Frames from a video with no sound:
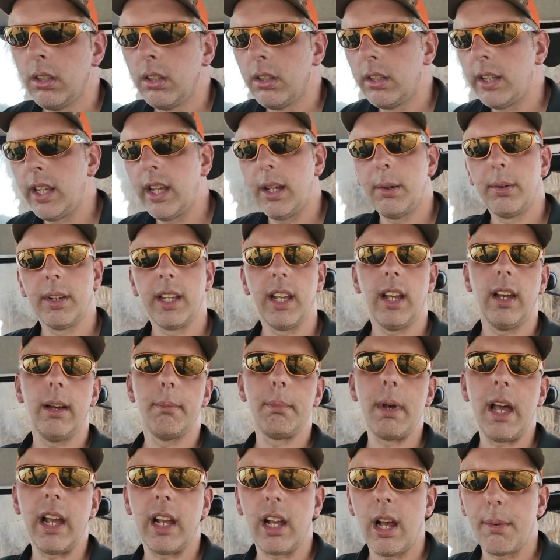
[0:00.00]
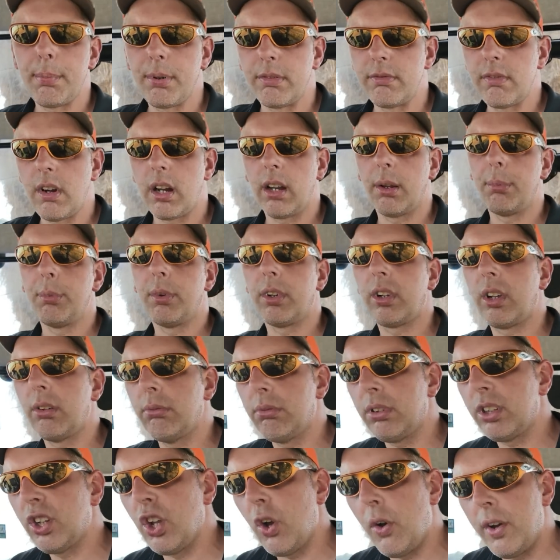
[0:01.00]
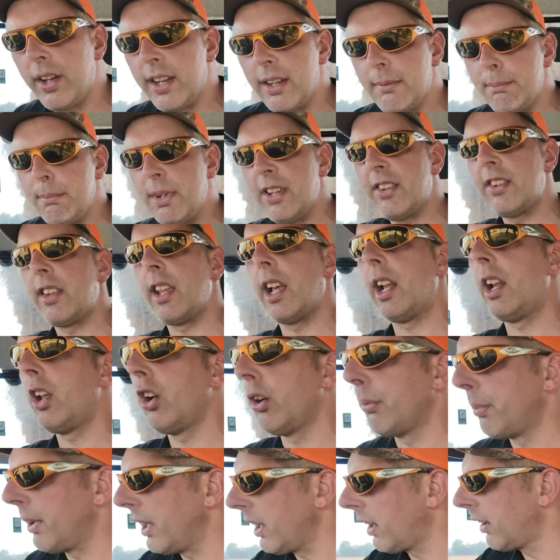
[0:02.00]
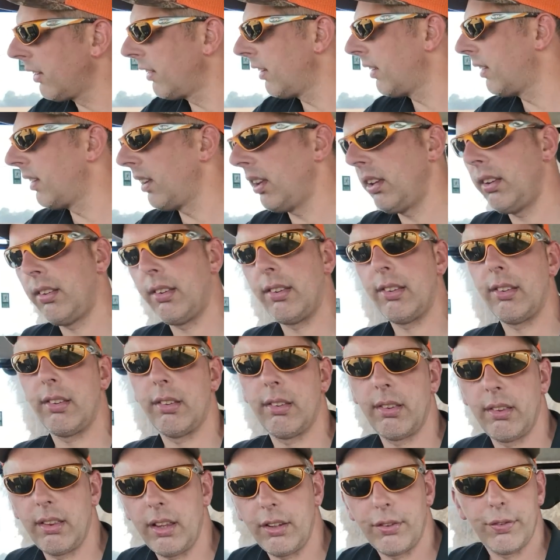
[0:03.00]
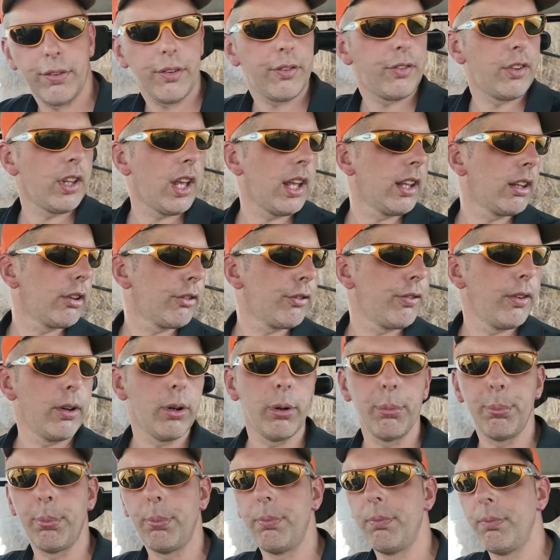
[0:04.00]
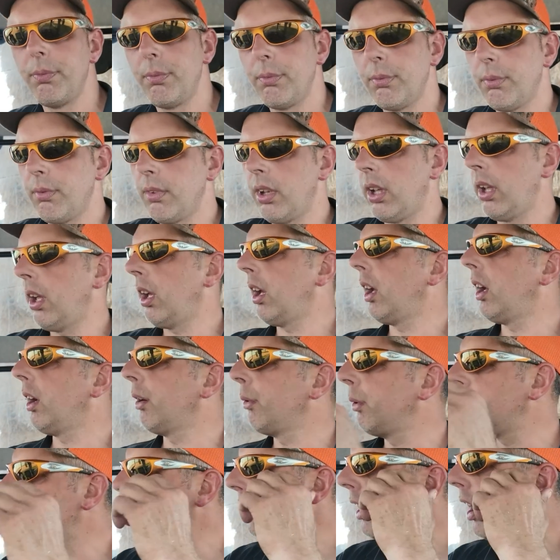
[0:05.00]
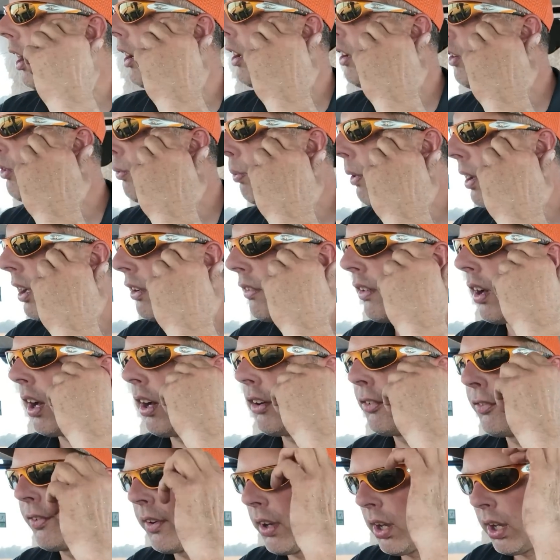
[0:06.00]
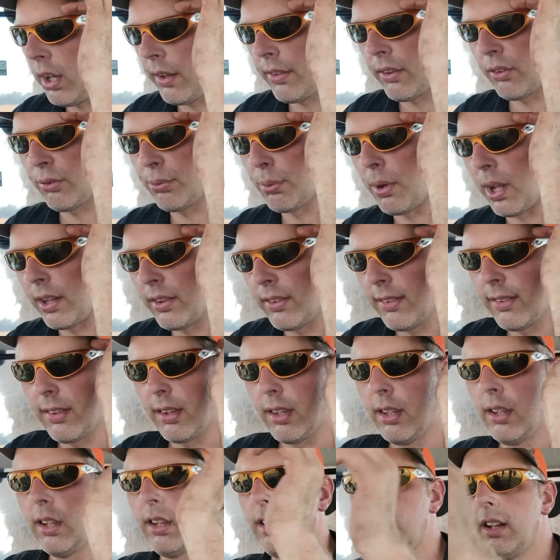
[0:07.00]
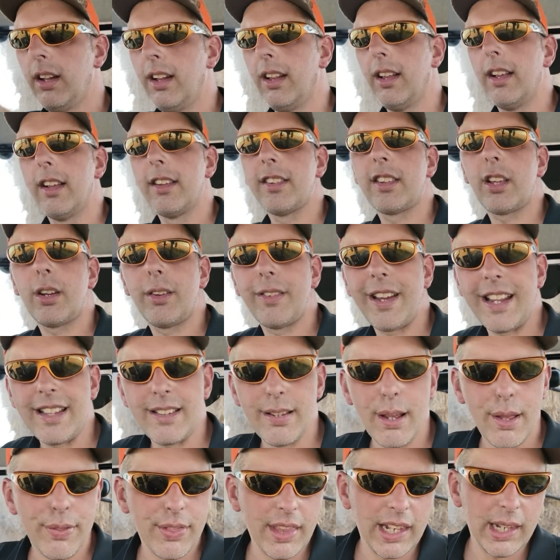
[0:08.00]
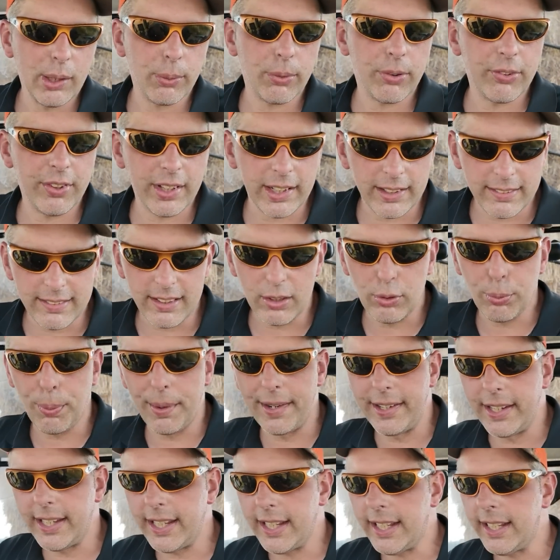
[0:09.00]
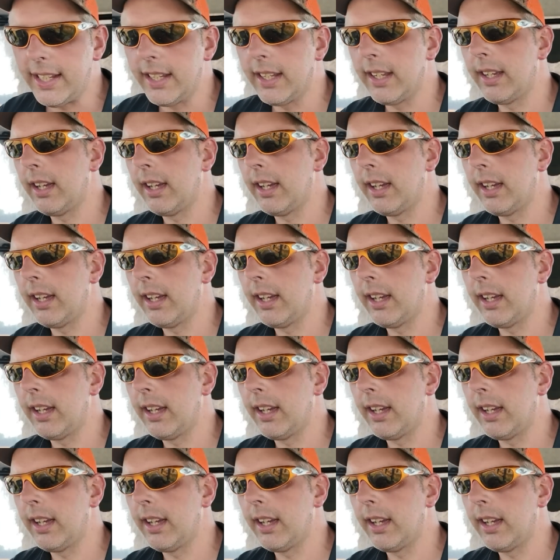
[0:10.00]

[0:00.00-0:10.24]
yeah, we'll get her back up and running. We kind of missed it a little bit because this 50 acre field we've done is one of our farthest ones. So I've had to have the little 60/20